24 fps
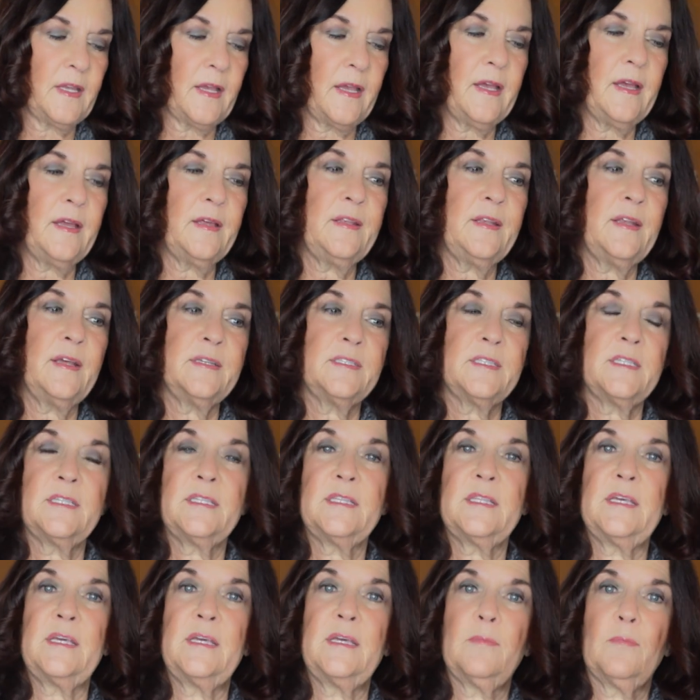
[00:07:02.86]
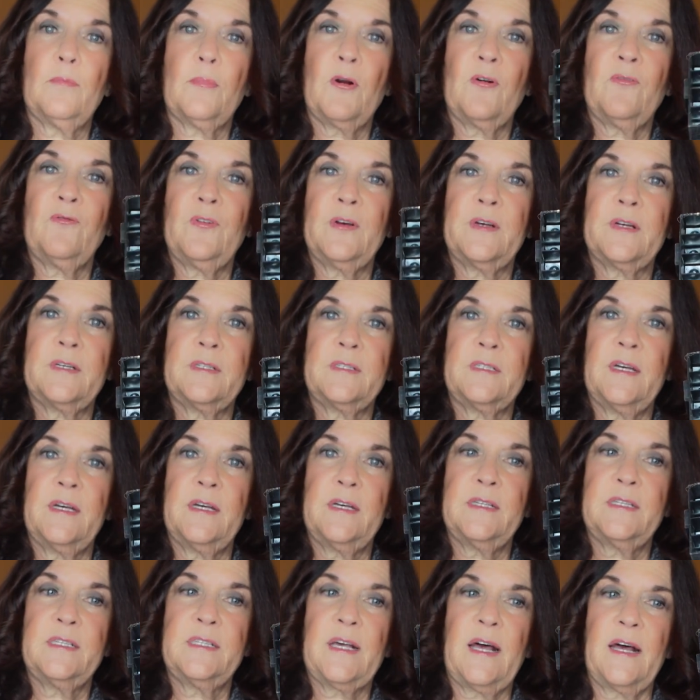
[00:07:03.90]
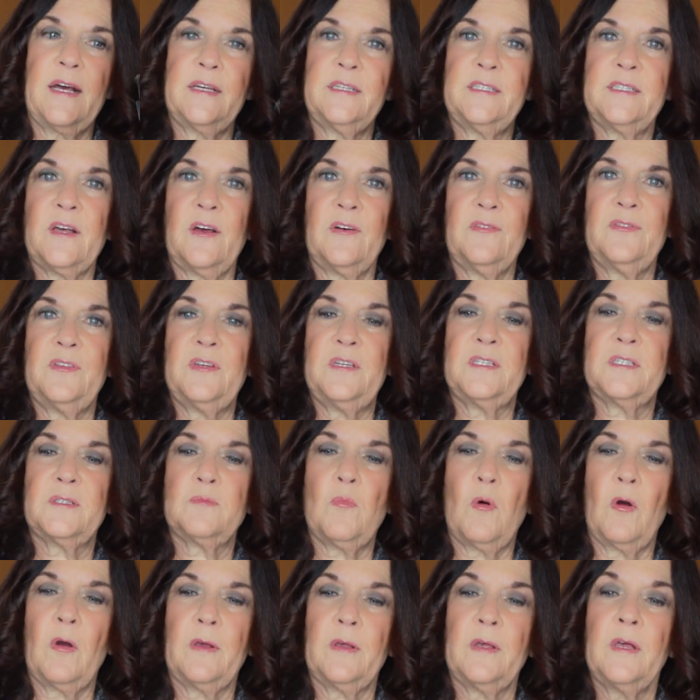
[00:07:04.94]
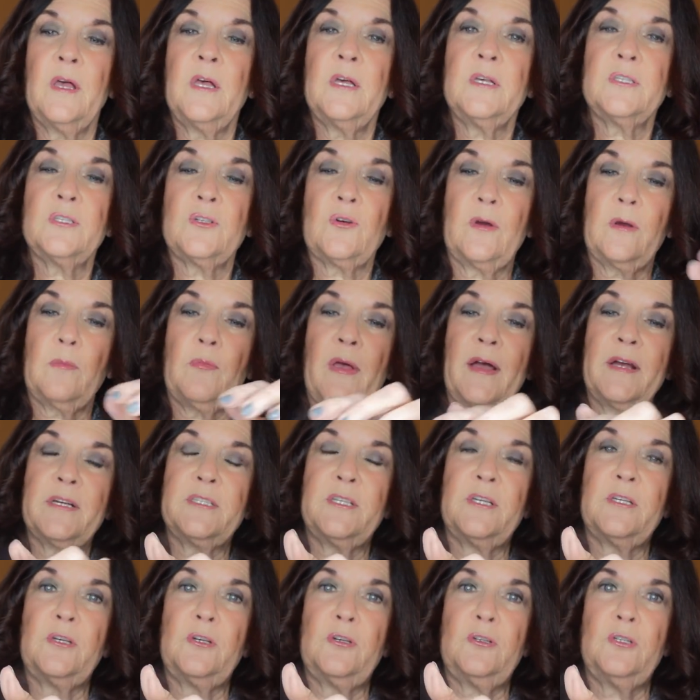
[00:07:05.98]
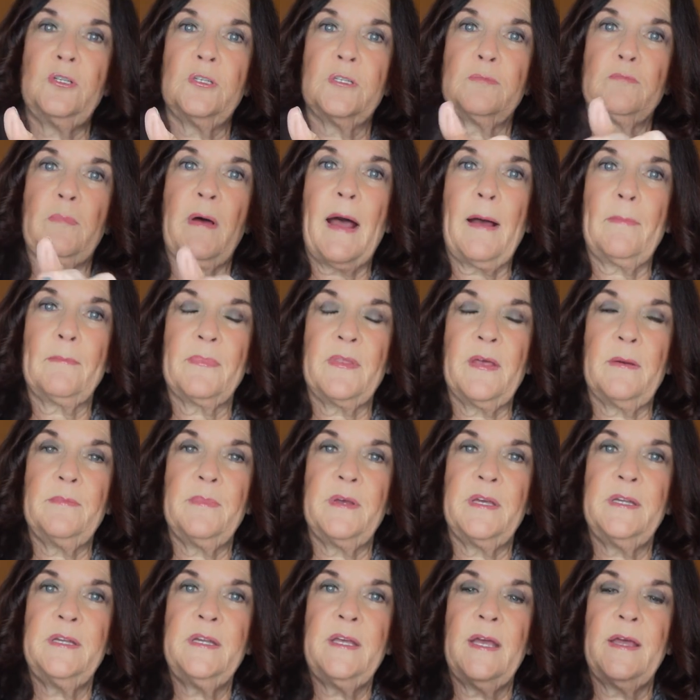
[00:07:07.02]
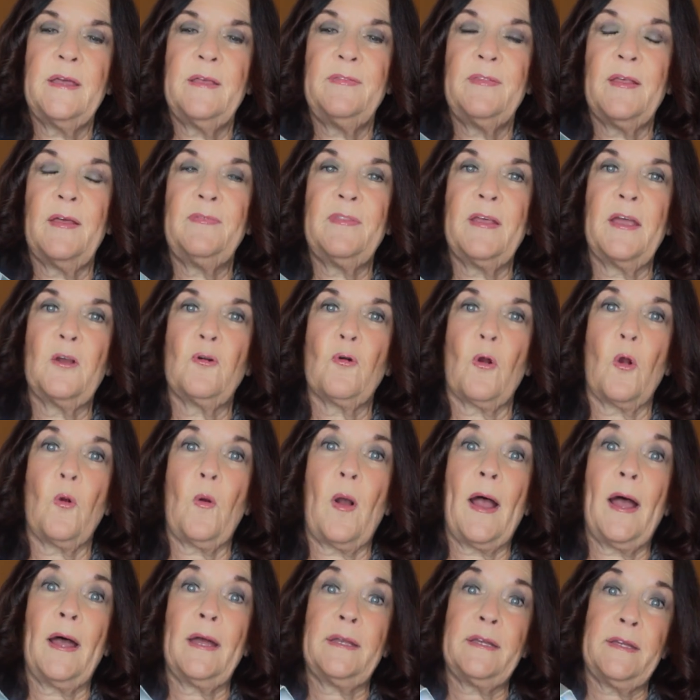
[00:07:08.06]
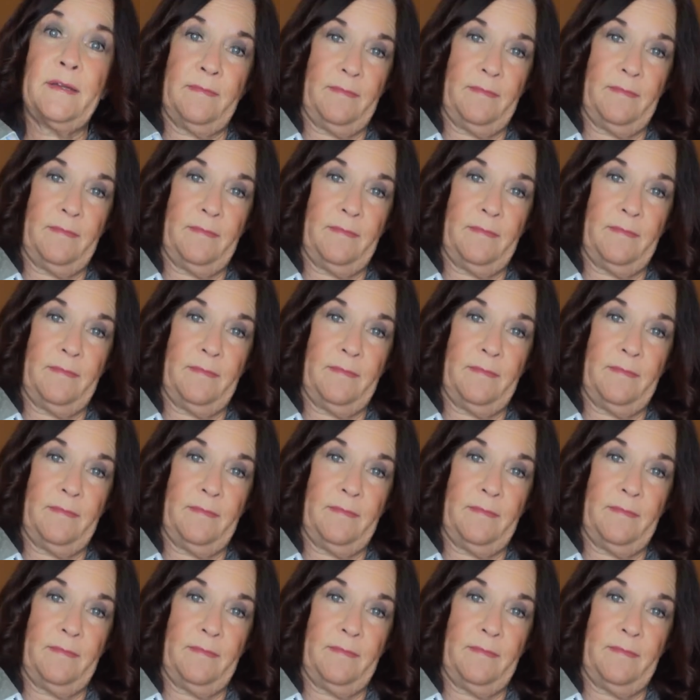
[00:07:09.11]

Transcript: and it's the perfect size of these small soil blocks that you just pop them in and then they grow on.